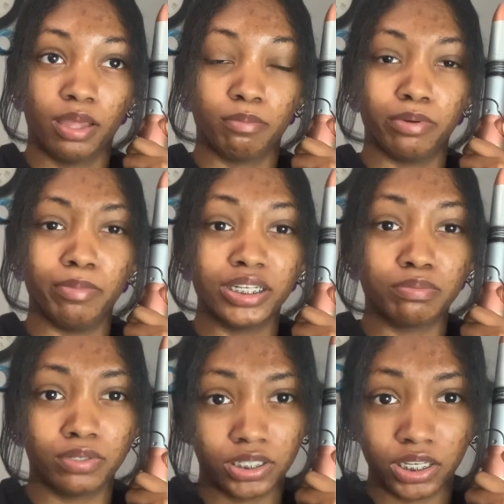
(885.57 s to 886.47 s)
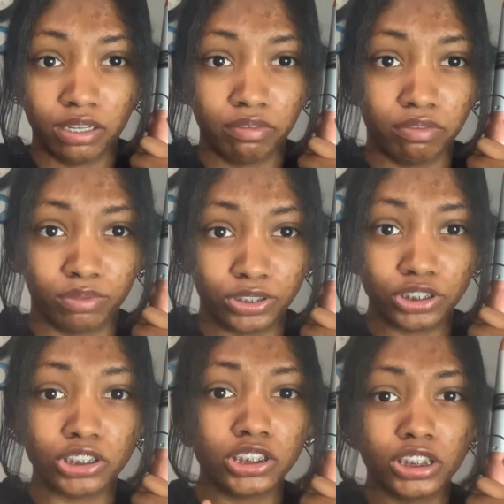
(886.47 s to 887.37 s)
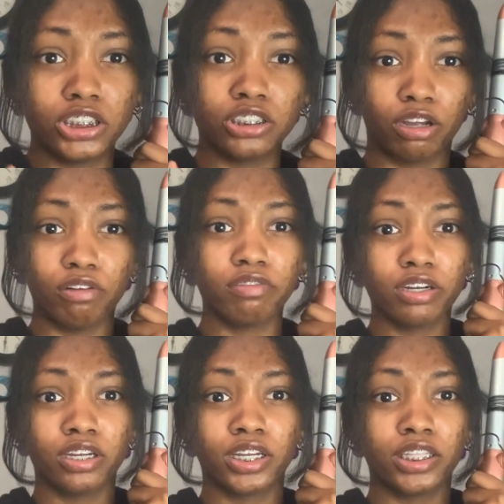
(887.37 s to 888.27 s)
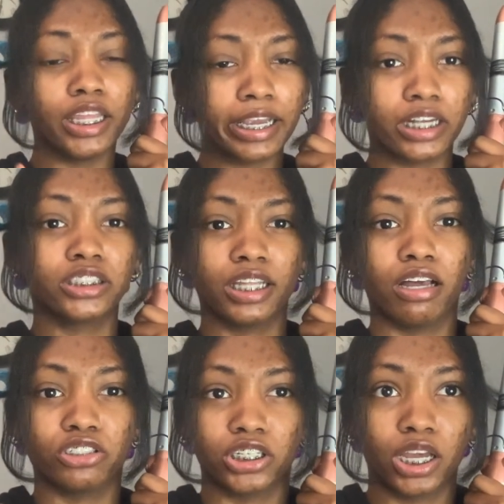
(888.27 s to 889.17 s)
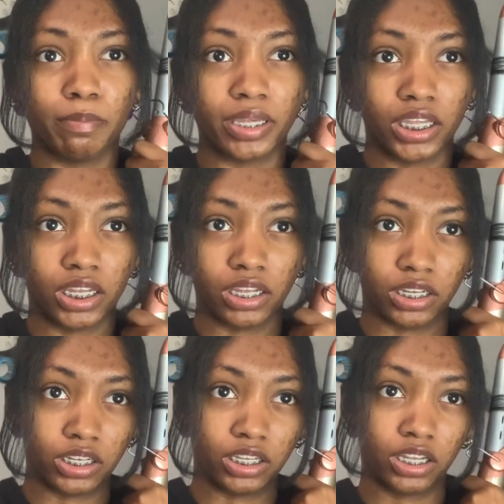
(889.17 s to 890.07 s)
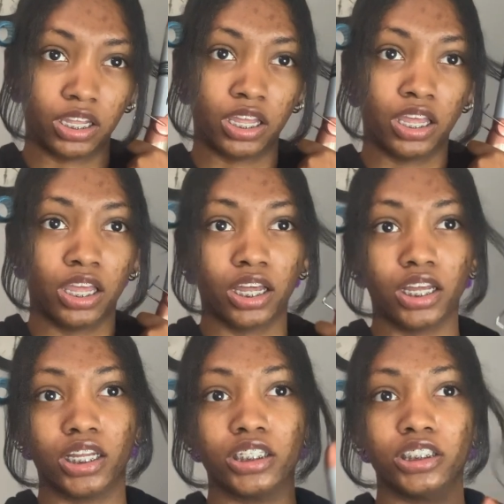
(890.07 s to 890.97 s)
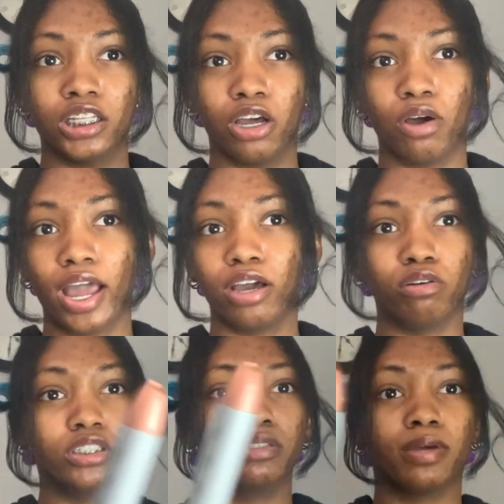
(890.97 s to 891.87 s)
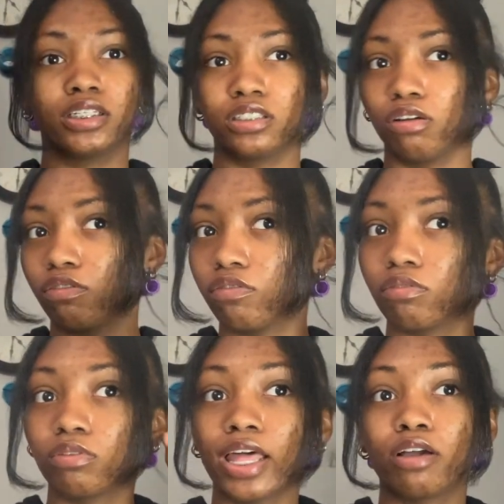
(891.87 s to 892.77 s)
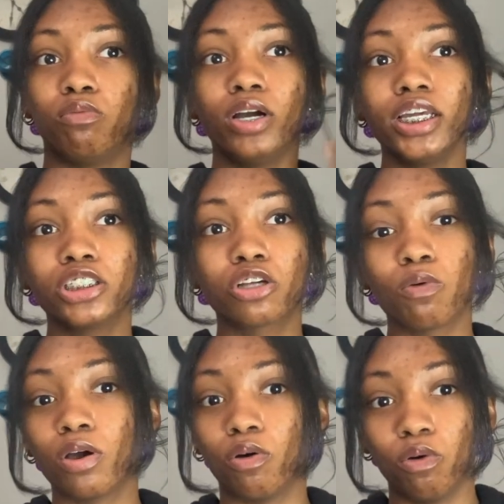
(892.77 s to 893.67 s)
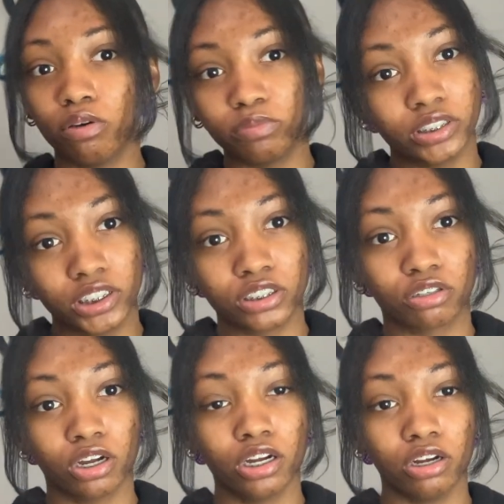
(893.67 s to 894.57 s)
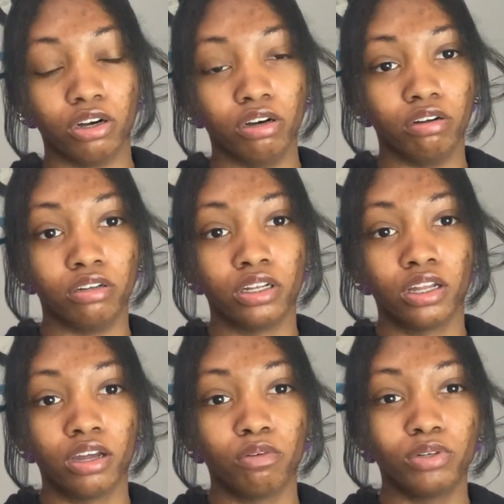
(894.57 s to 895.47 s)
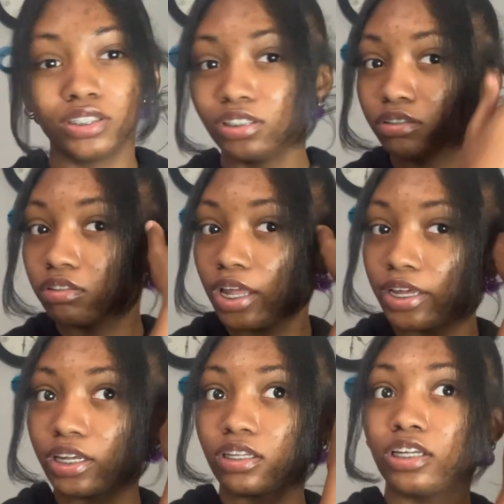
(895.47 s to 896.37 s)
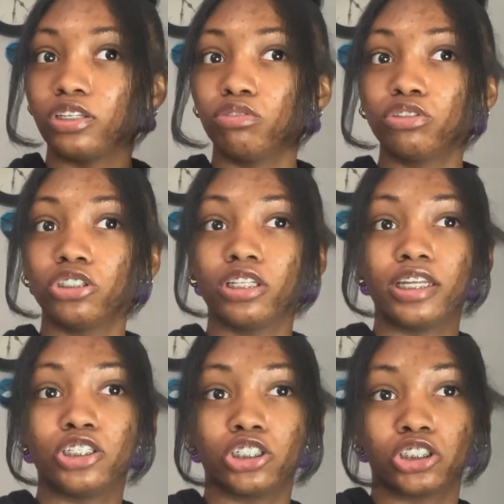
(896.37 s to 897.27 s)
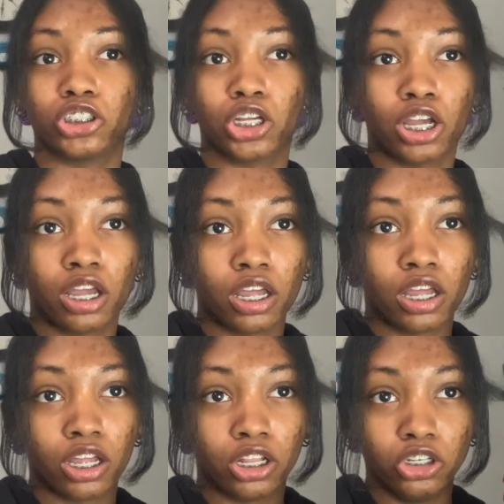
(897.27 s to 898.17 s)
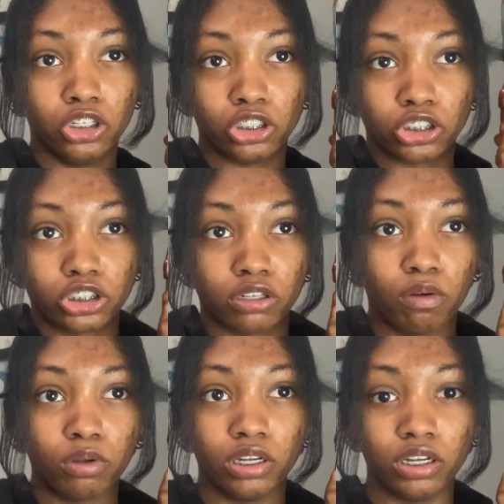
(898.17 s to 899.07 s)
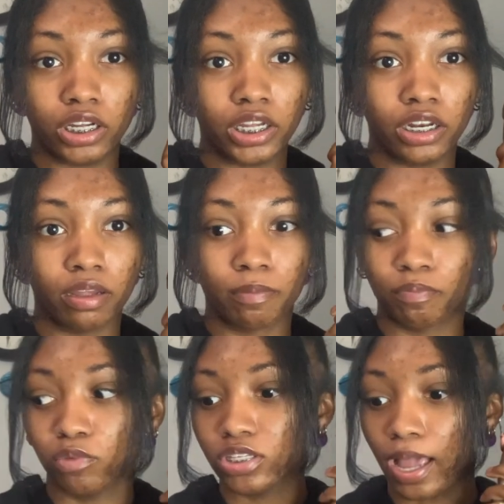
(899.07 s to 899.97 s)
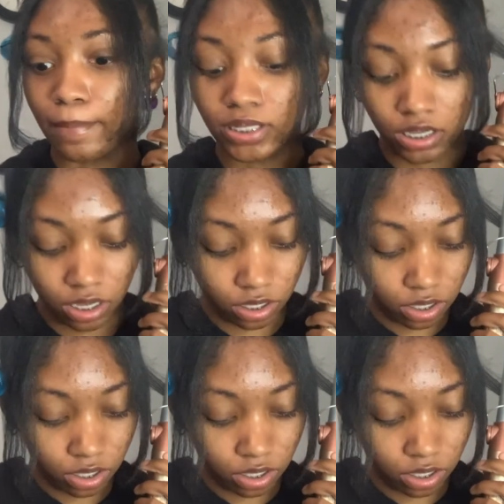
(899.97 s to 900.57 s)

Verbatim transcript: But best believe when cheer season's over, the hairstyles are coming in, honey. Because, no, I owe it to myself. Like, what is going on with this curl? With these, like, it usually just looks so good. What time is it?